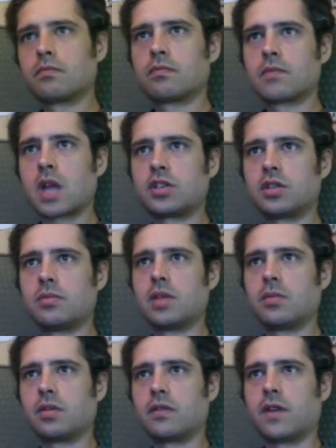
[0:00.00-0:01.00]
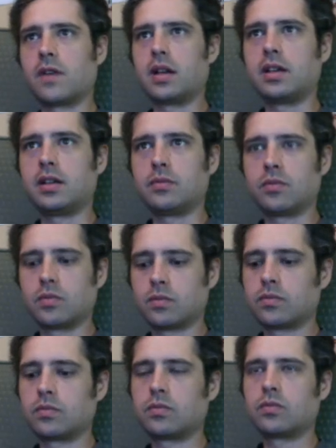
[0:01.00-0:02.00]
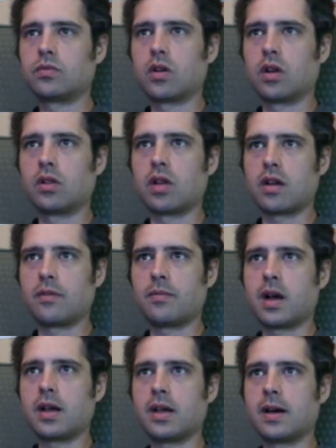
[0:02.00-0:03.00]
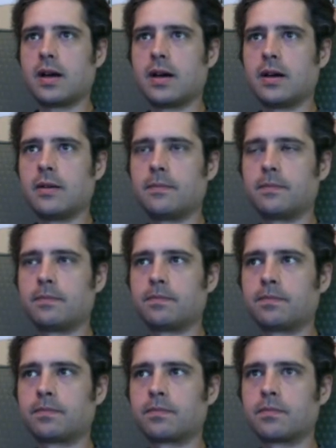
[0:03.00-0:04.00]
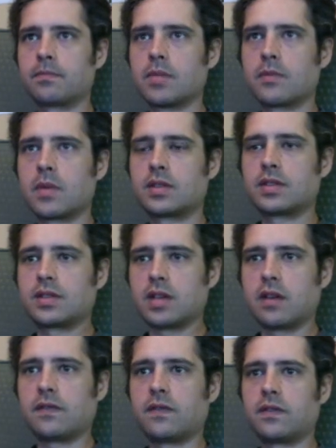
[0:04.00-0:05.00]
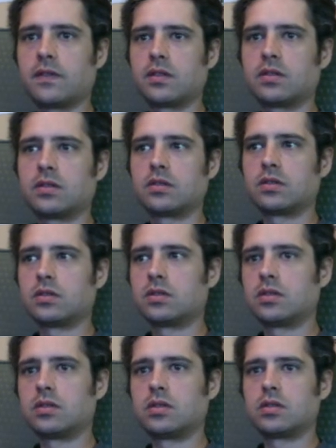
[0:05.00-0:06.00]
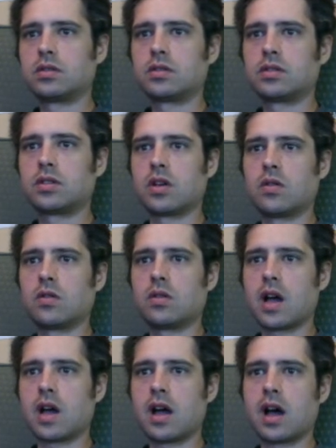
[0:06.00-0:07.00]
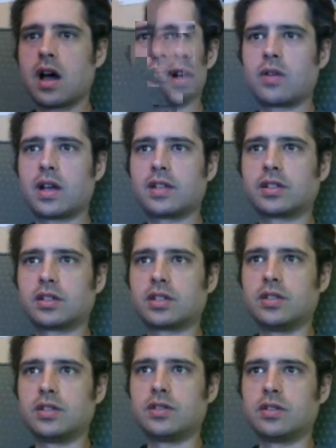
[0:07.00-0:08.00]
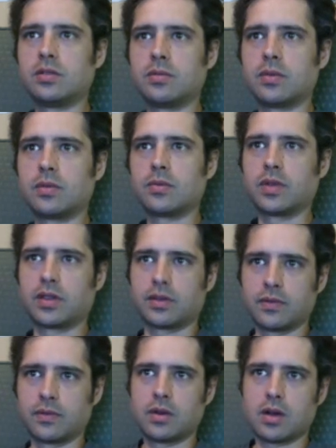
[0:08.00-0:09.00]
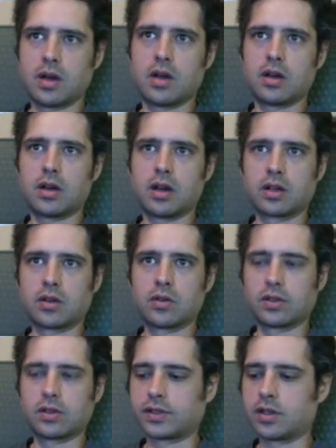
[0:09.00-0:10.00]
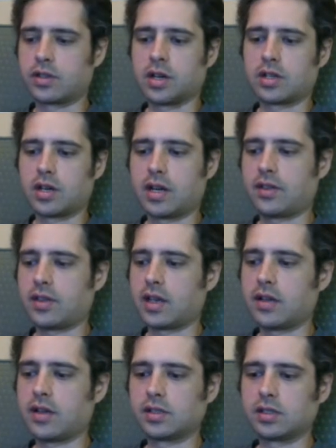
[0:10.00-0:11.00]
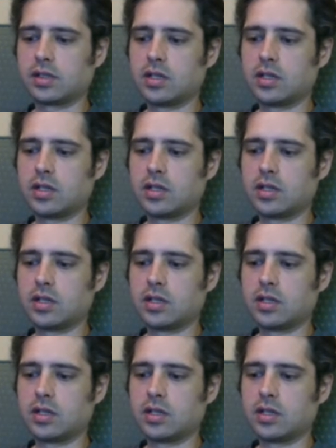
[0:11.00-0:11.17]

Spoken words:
I should be able to find it. A lot of my stuff. So how would I search YouTube with a Google search or anything else?